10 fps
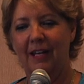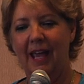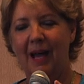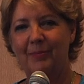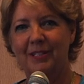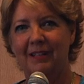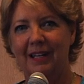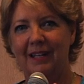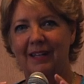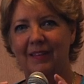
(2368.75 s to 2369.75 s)

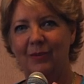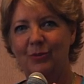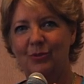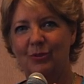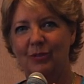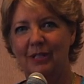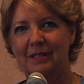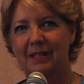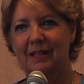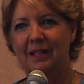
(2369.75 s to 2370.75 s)
encapsulated in those
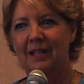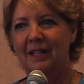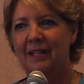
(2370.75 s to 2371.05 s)
stories and